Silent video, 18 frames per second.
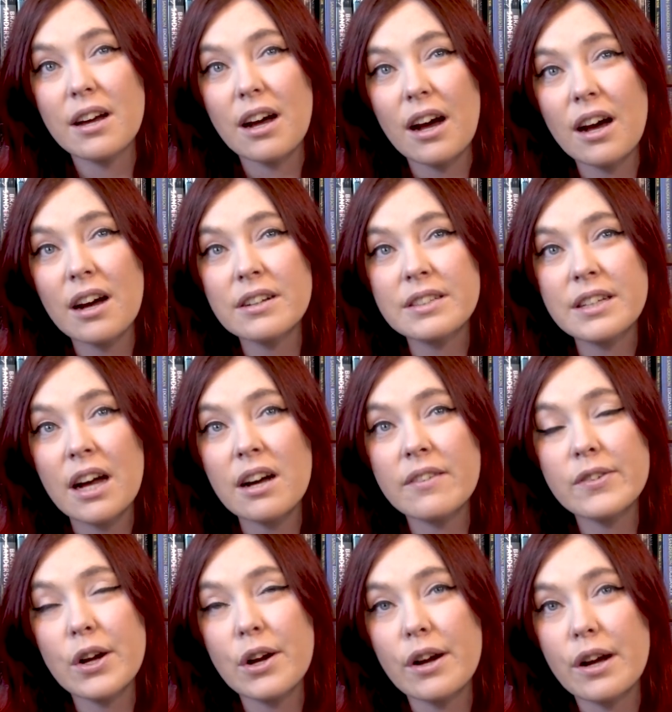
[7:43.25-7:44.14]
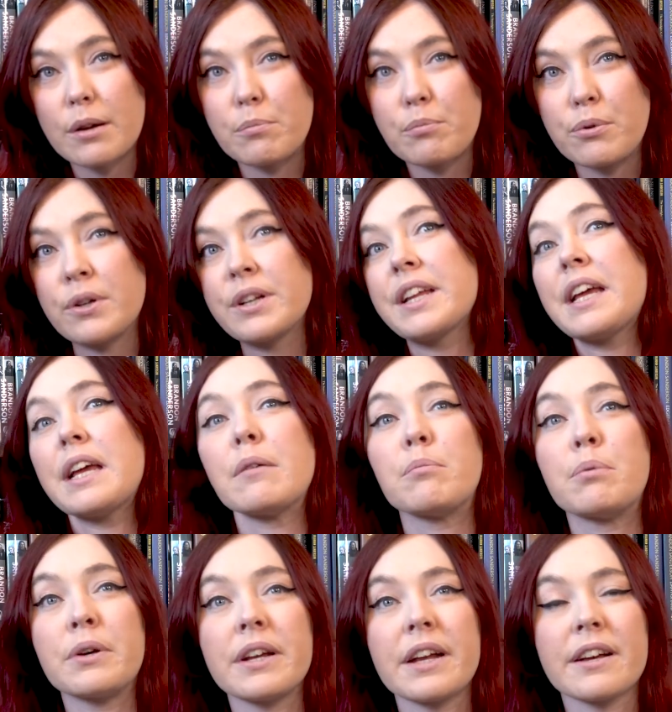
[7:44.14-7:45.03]
hardcover and pretty and
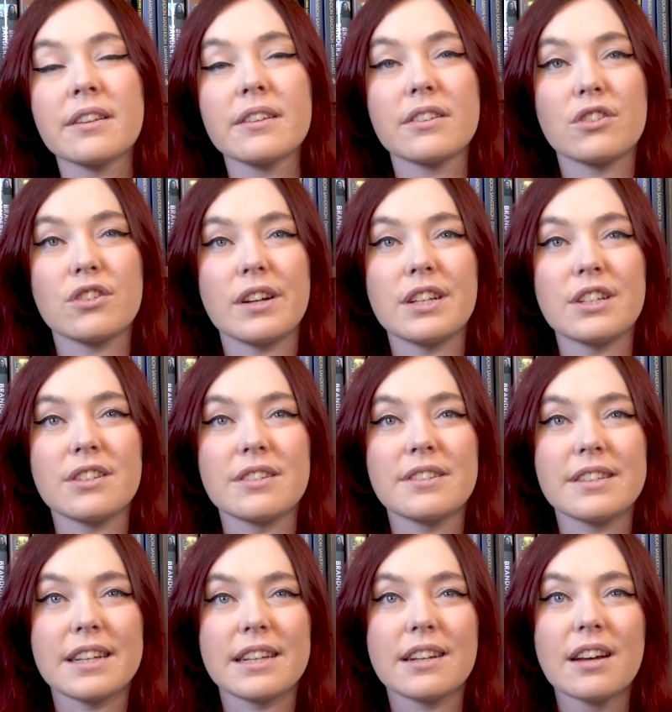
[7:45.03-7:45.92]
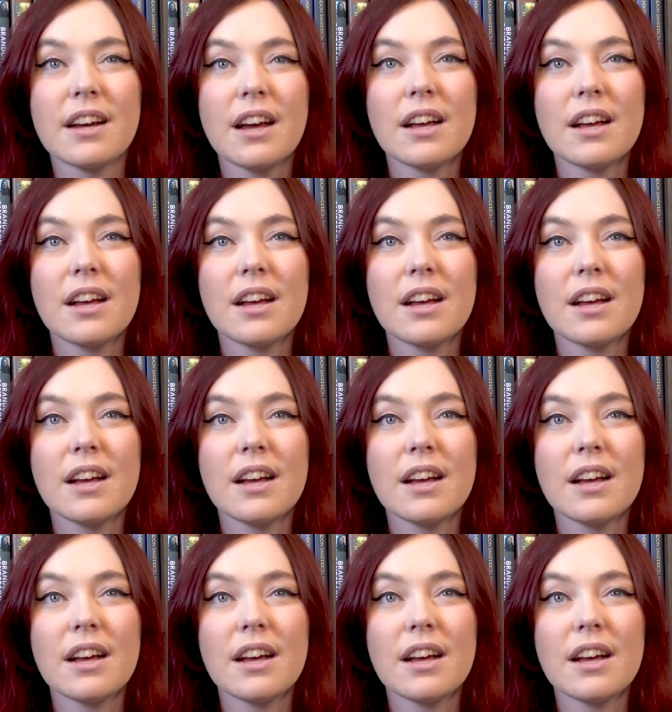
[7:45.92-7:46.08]
put illustrations in.